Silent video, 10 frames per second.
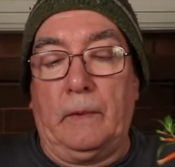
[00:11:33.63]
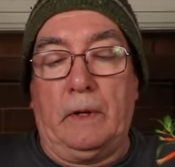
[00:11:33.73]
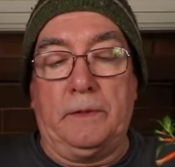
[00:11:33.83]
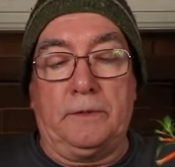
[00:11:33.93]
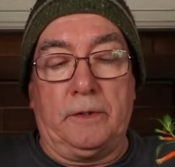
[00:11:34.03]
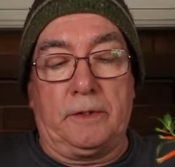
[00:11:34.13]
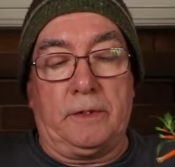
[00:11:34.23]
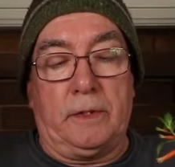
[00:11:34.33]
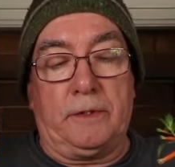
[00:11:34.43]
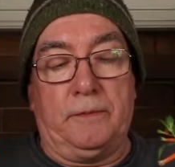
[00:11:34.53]

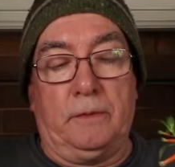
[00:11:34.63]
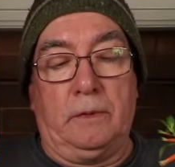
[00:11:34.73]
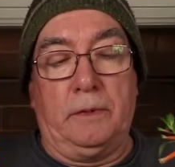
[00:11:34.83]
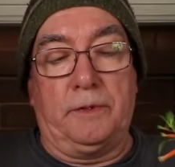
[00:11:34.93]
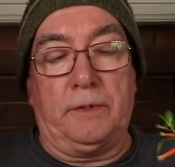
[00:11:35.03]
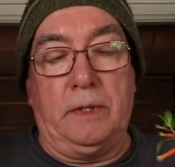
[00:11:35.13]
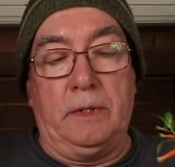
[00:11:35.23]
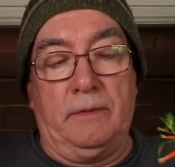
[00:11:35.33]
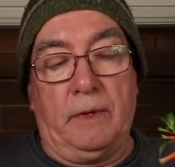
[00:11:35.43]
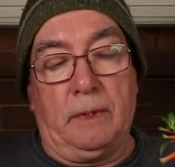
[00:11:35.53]
unsuccessful in seed
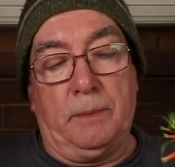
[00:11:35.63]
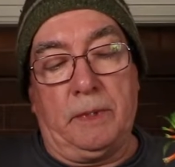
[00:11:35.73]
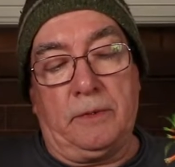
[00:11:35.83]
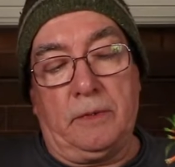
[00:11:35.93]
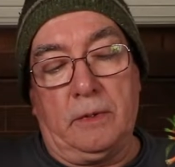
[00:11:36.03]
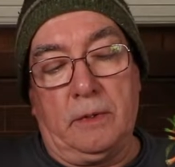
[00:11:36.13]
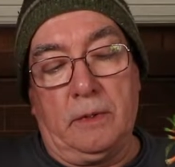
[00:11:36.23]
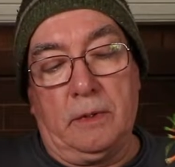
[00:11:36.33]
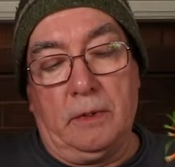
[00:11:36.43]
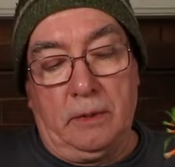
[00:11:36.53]
development
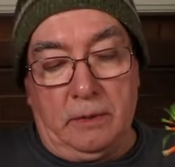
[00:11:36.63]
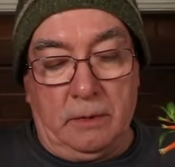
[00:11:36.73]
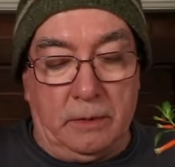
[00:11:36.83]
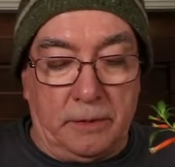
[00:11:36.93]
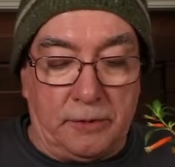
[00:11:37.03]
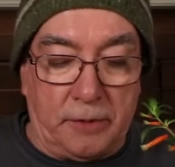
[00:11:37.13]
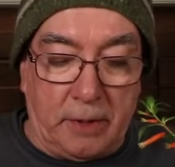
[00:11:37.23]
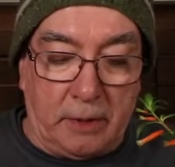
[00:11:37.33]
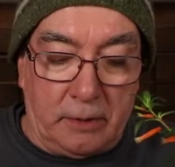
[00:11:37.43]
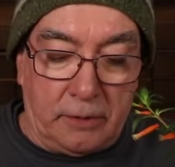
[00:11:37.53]
on the
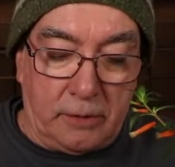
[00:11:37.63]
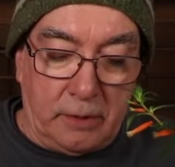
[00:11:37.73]
second.